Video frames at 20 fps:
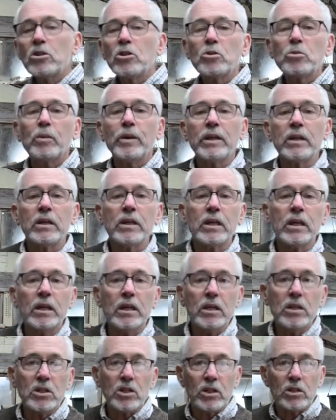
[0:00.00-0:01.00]
is one of the
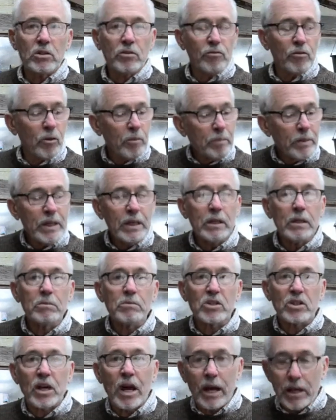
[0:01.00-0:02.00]
easiest for
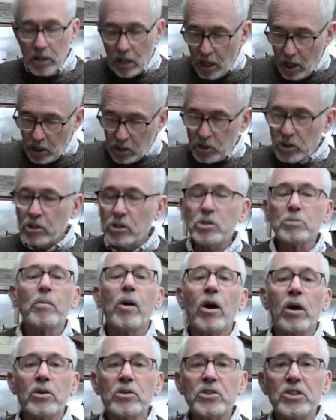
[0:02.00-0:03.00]
medium-sized to
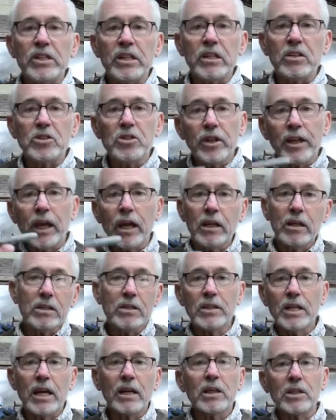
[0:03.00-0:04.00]
small seeds. You take